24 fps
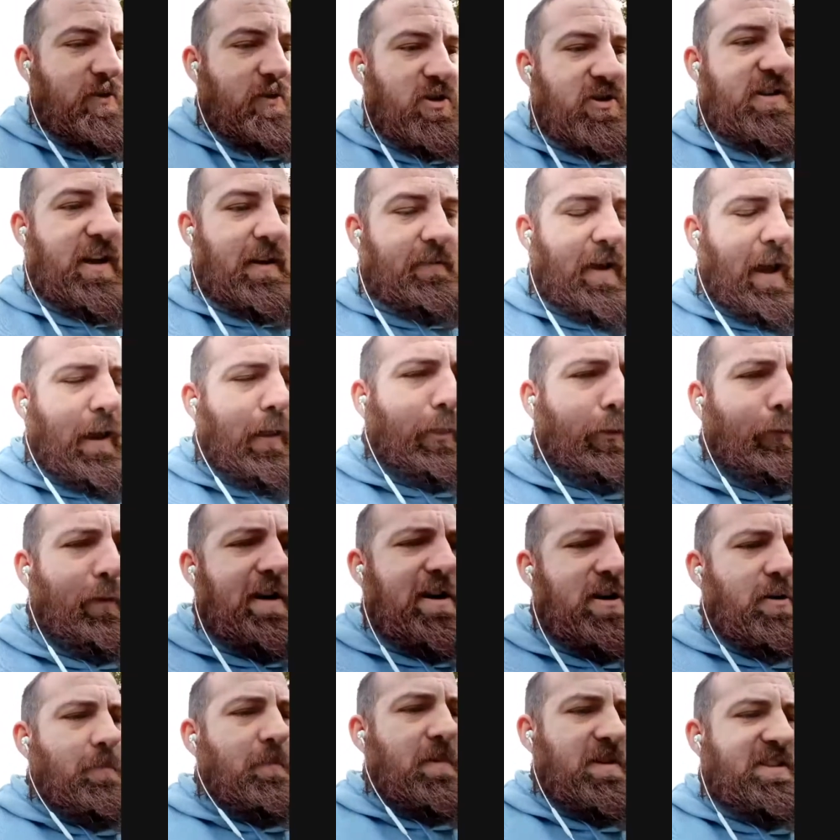They used to have like
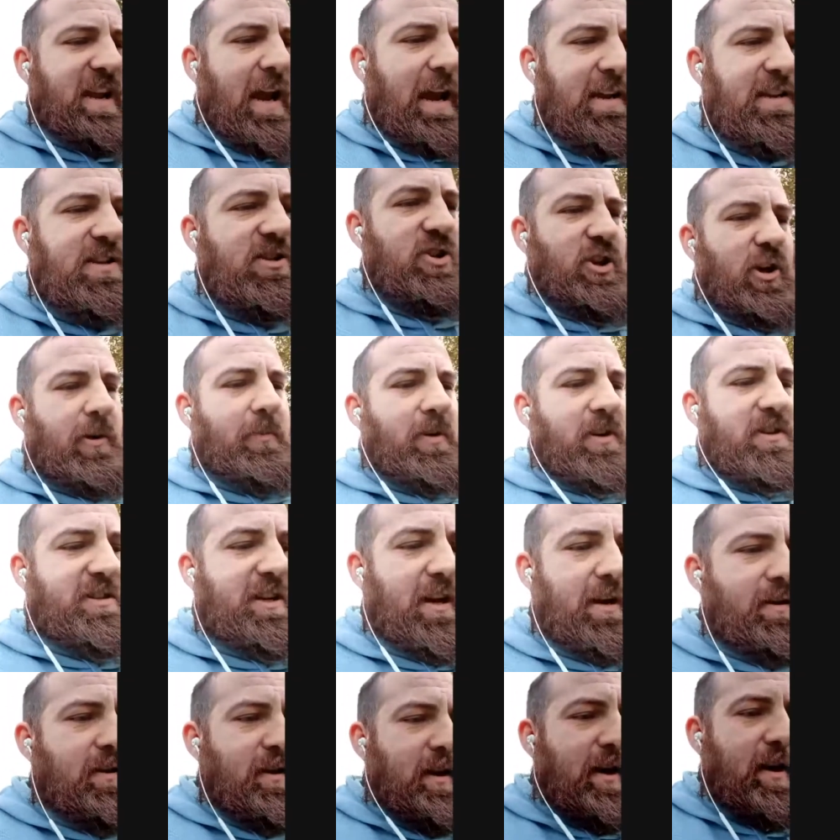3 number 10s almost,
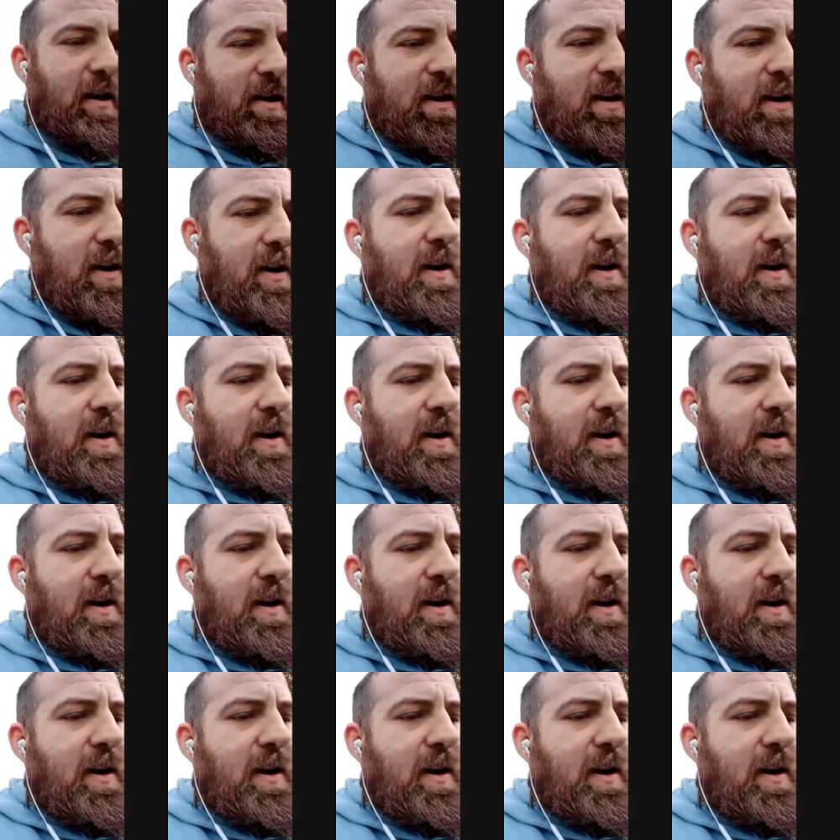didn't they?